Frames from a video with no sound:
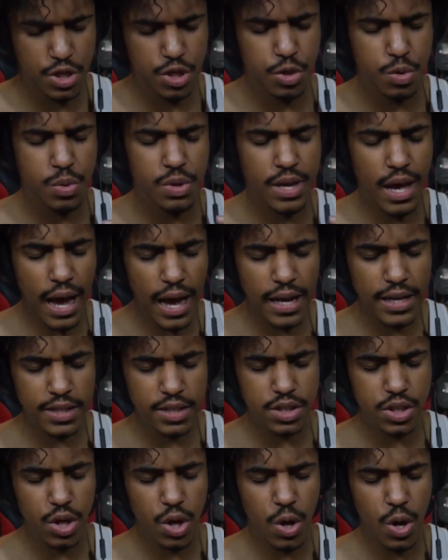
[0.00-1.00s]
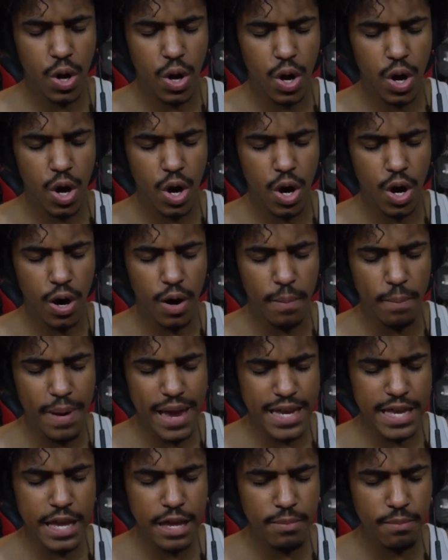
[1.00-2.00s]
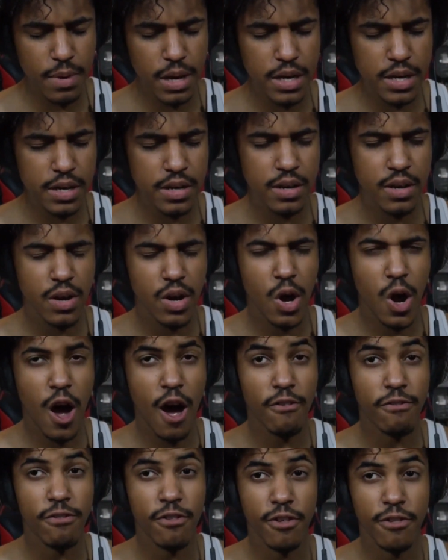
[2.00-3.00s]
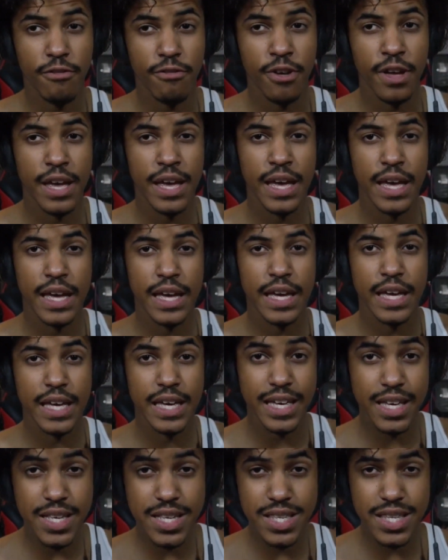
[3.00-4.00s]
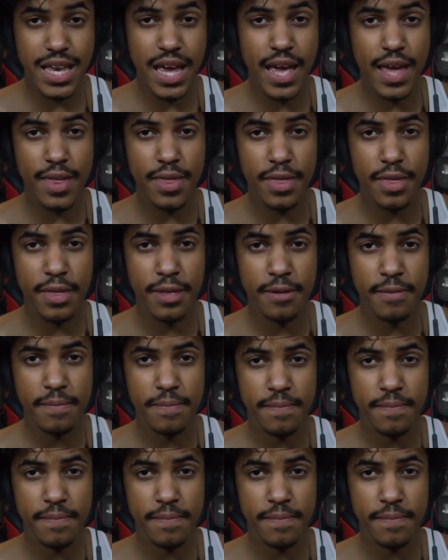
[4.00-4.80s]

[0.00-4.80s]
You guys are making money off of his death.